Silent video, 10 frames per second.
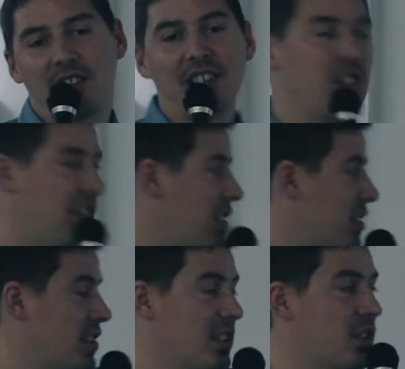Actually,
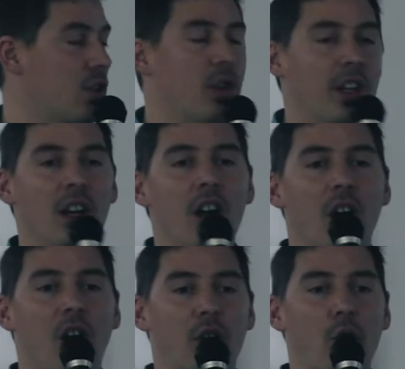this is a story
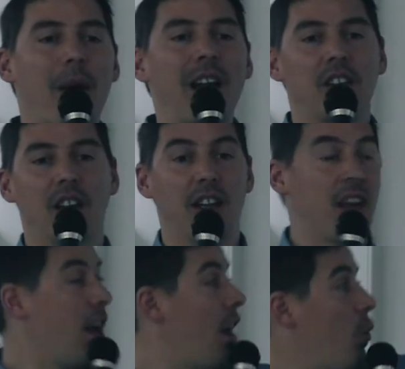of a romantic lake.